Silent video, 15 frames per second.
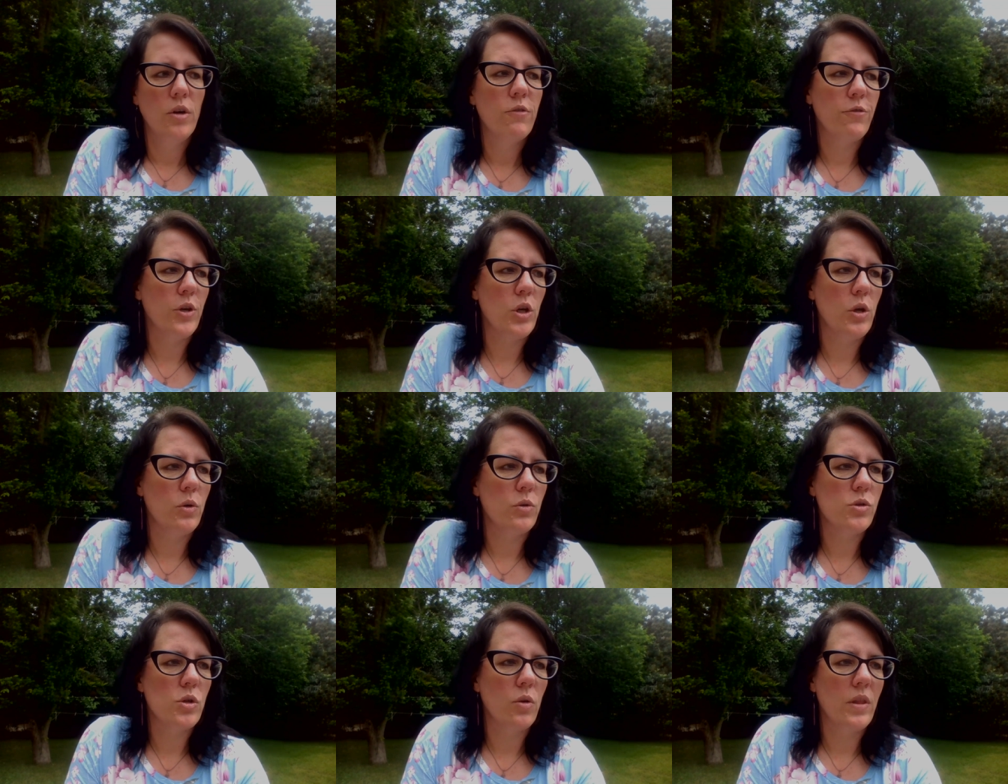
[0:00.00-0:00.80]
for you
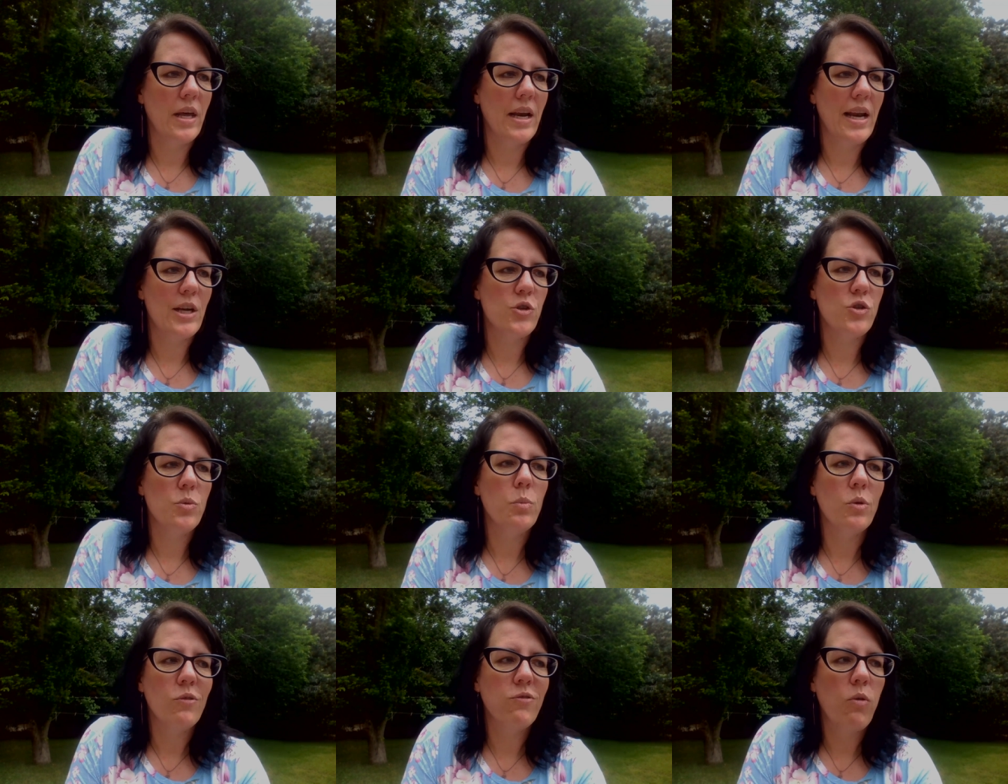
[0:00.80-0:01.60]
so that as you
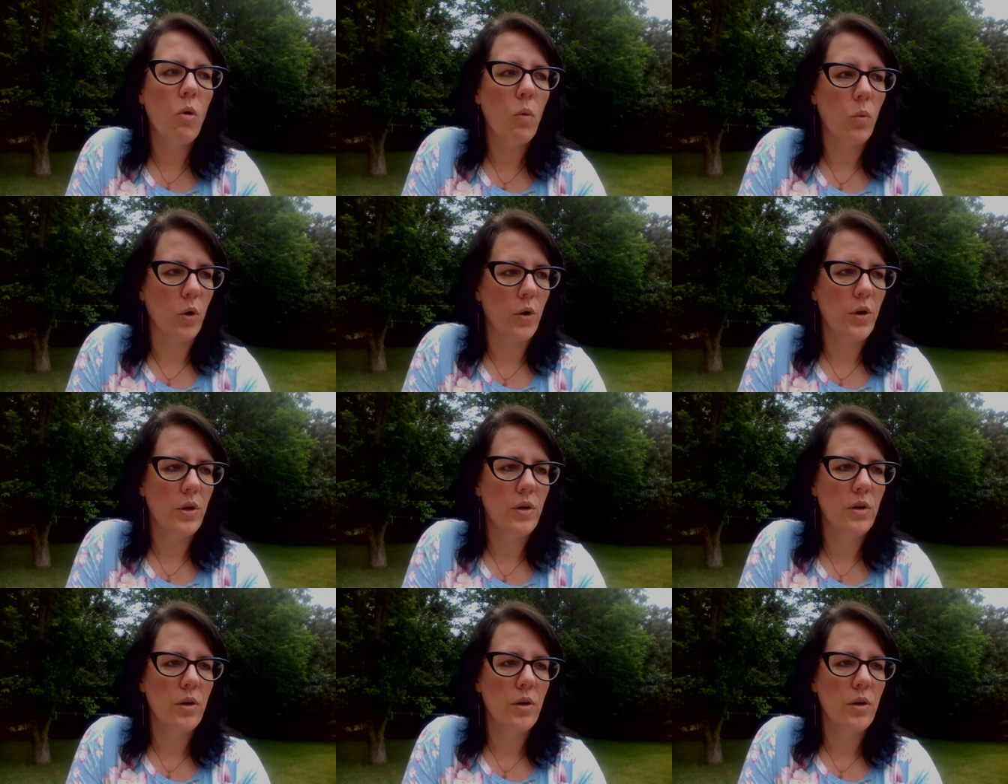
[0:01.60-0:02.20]
move forward,